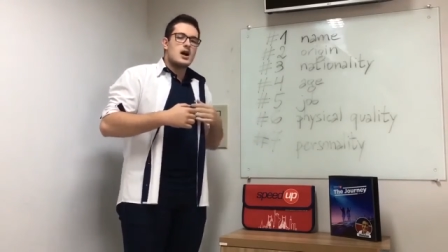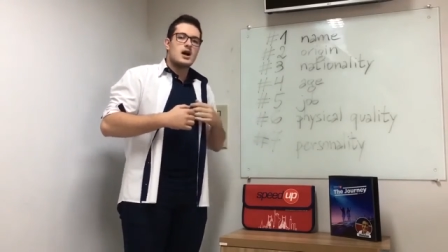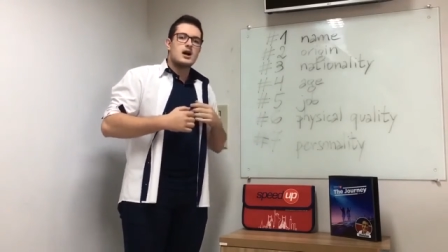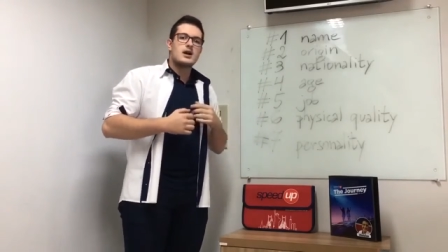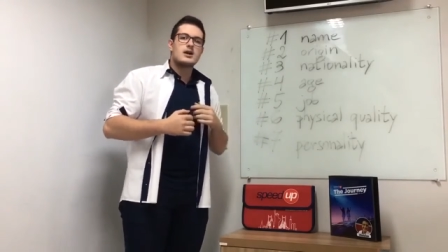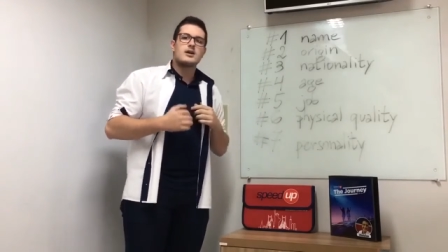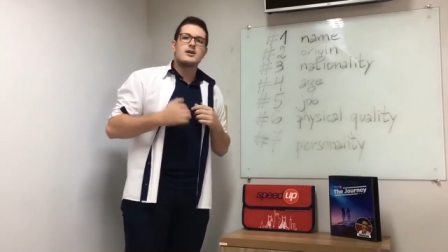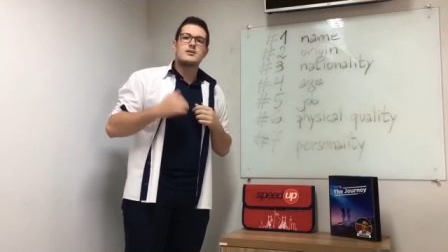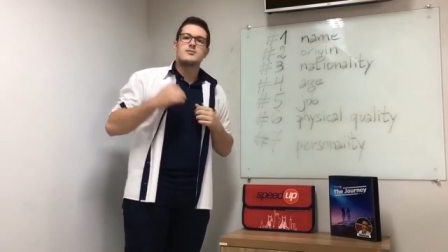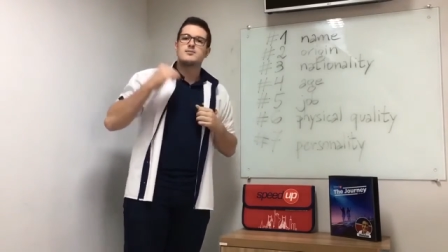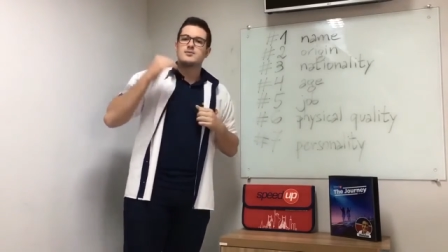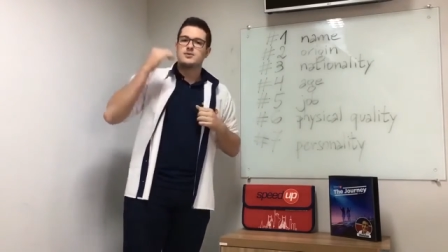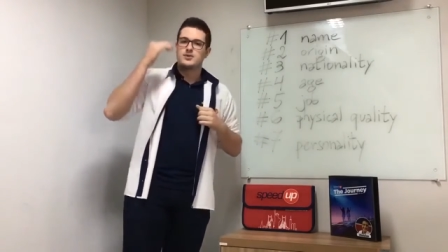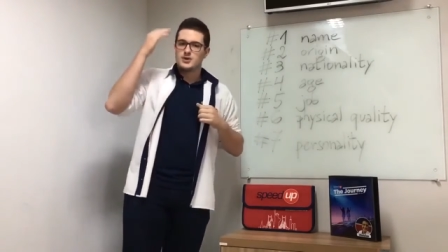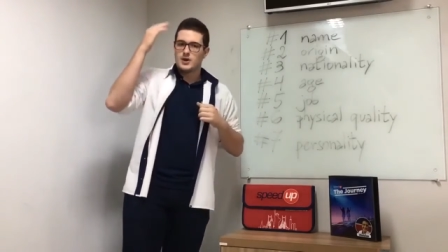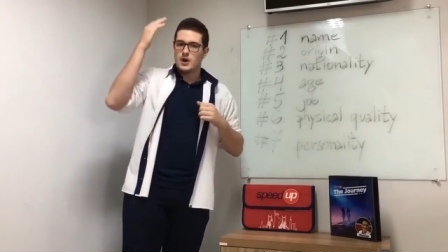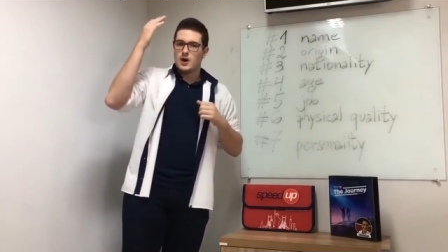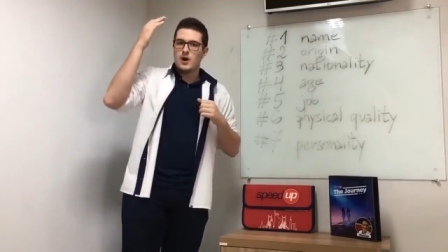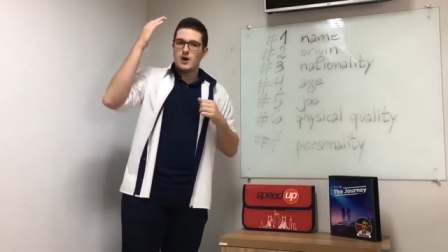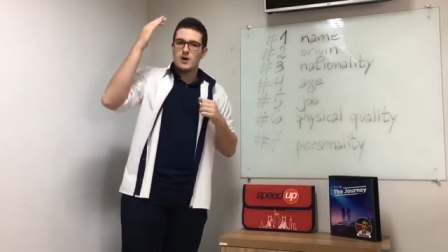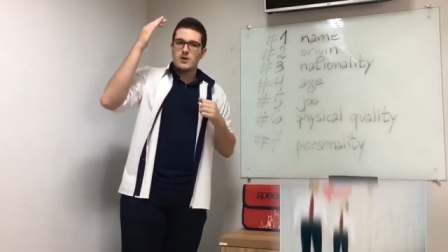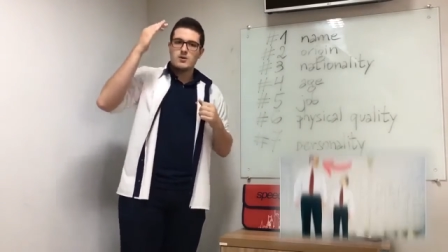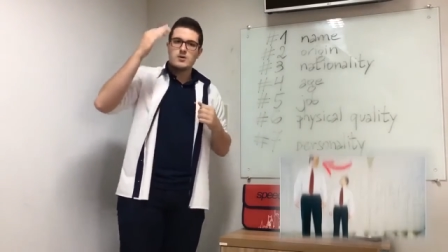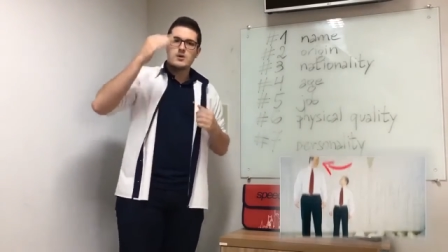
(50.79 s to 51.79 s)
I am
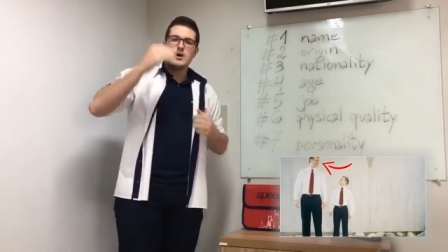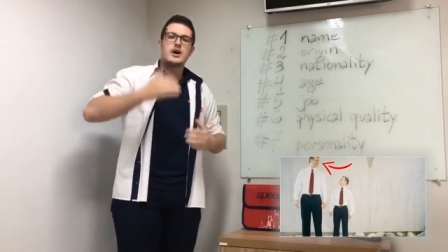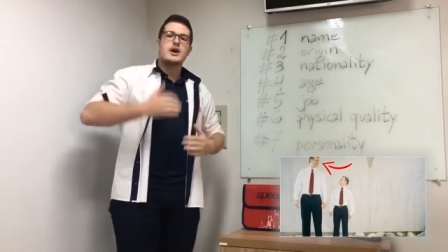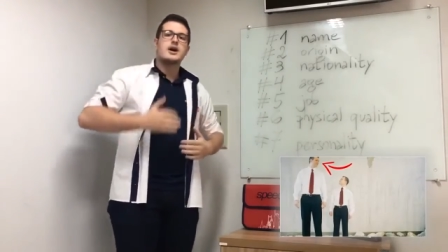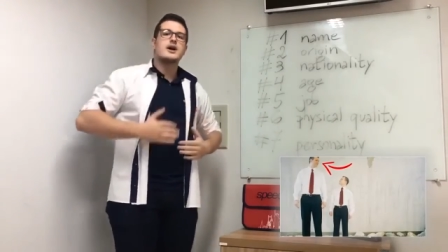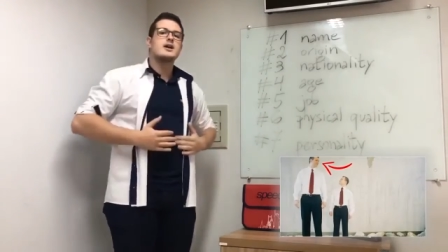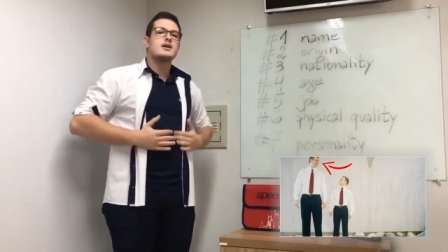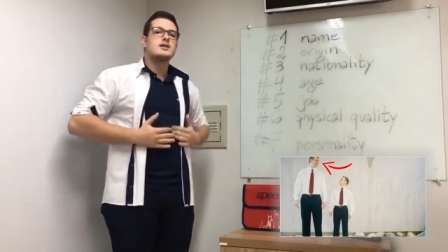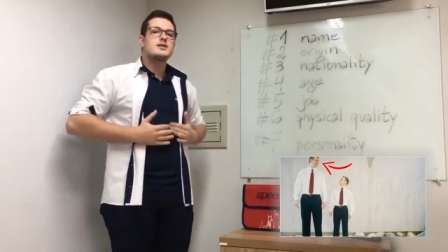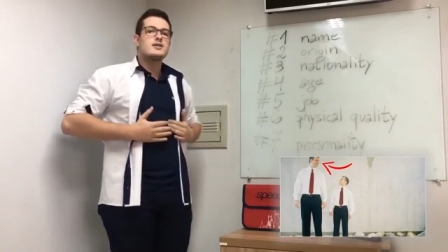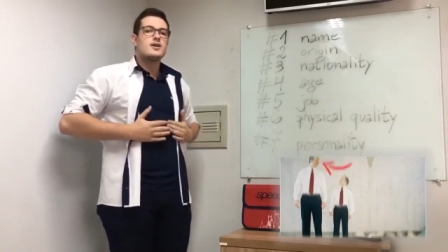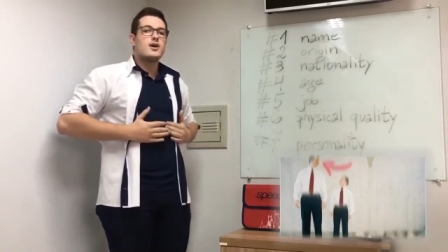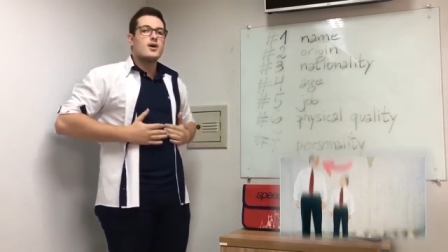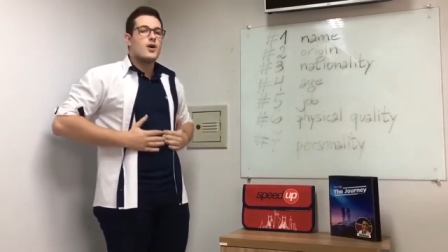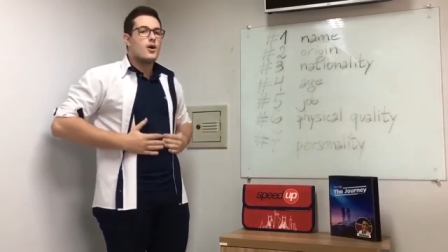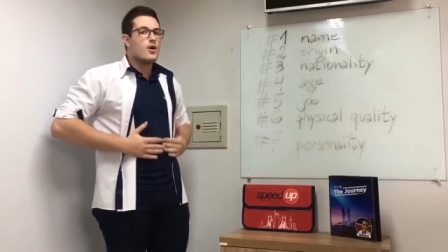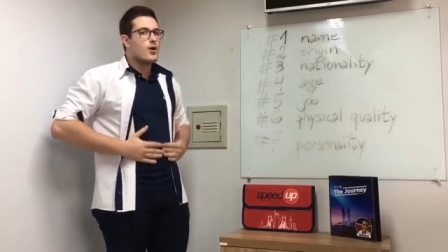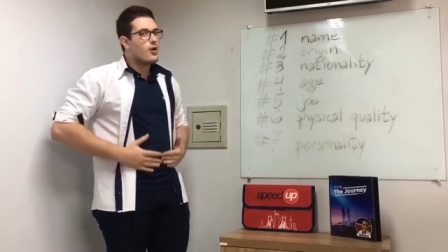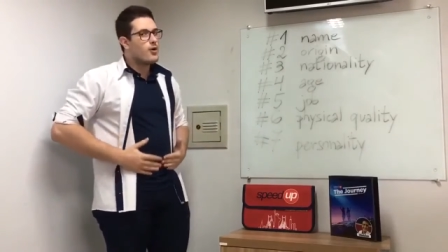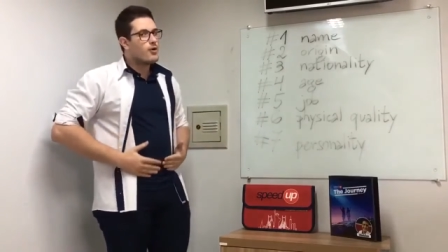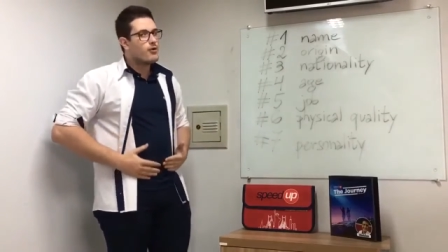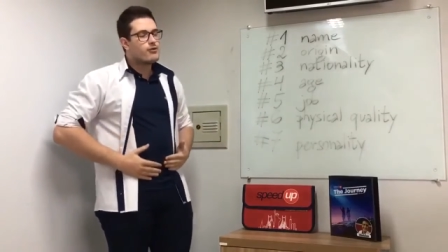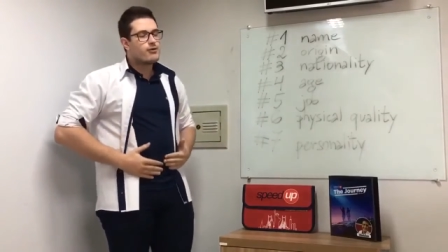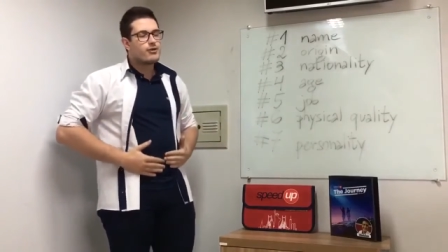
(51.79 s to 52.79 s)
tall and
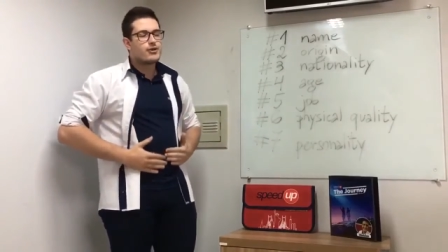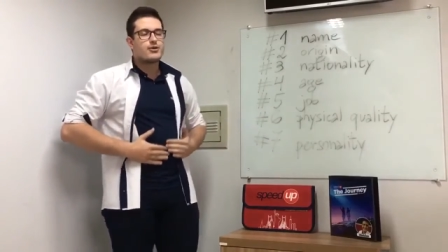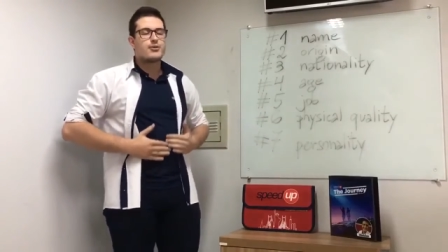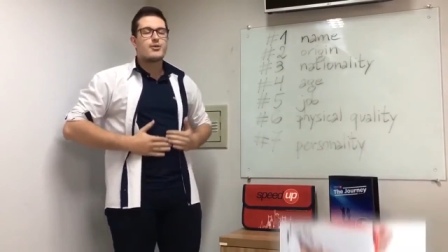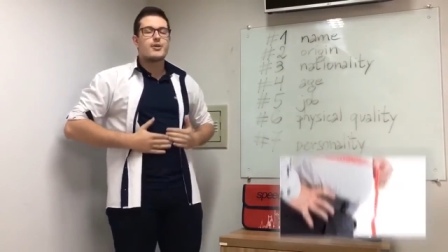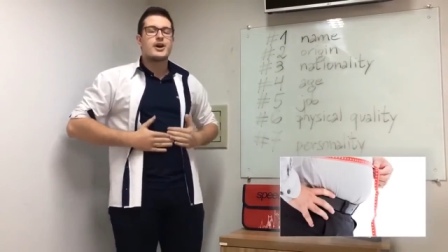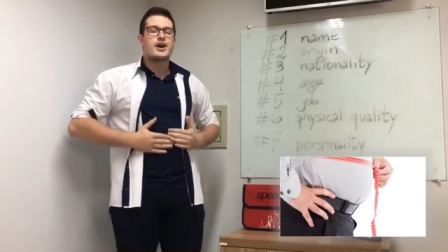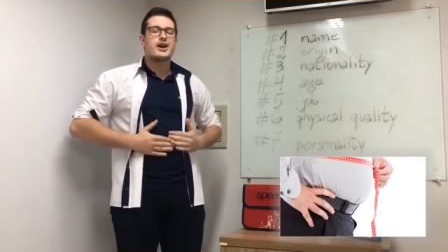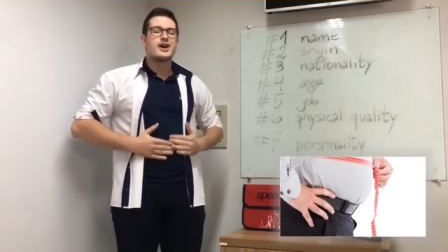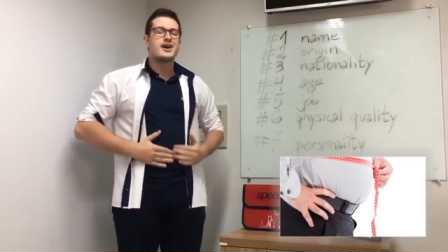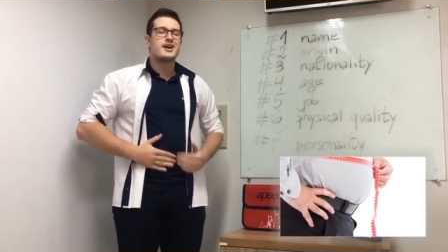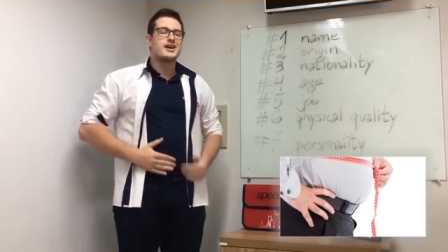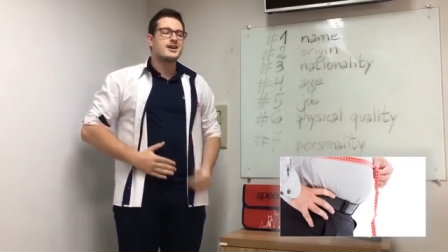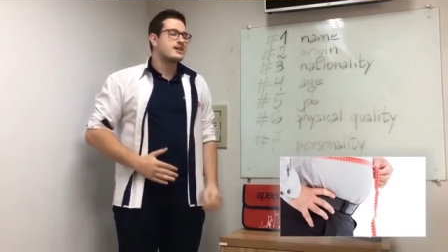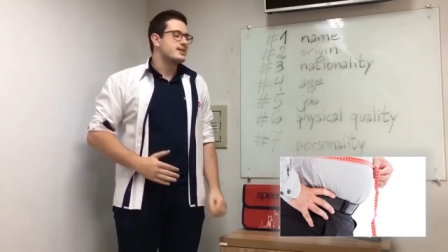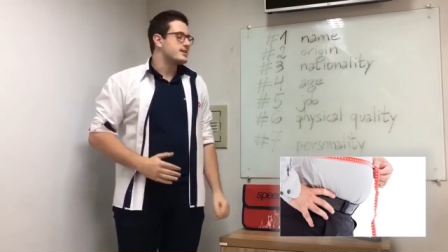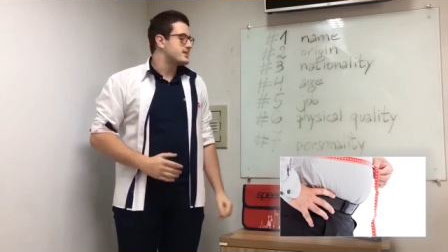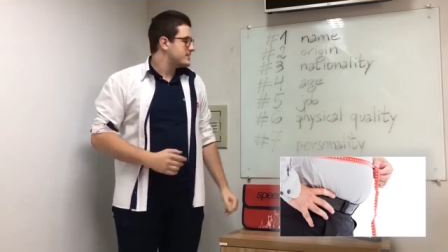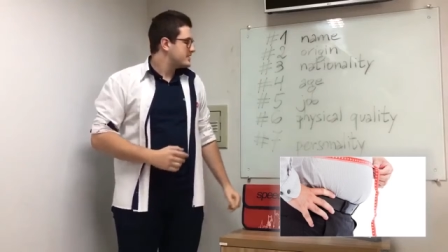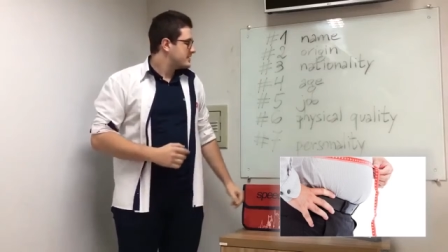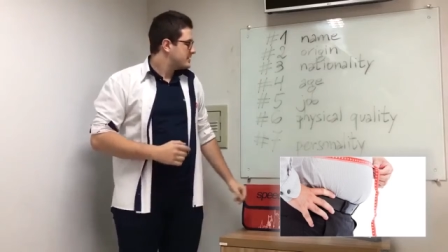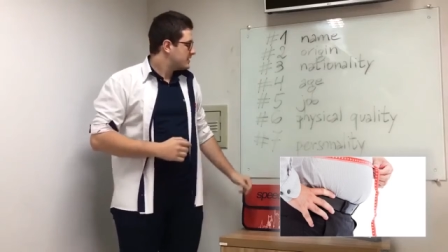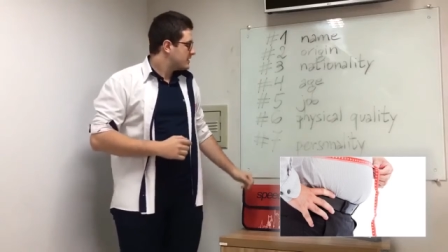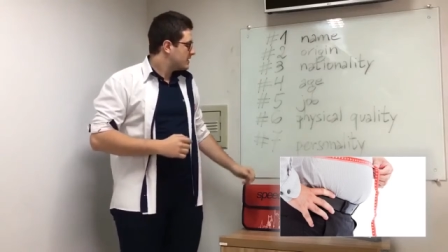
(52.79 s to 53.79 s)

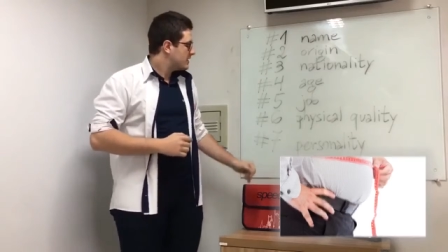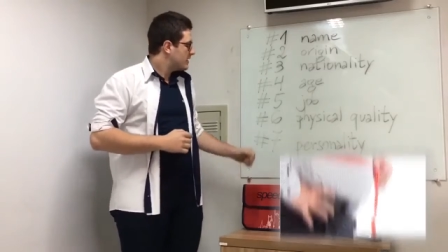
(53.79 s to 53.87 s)
overweight.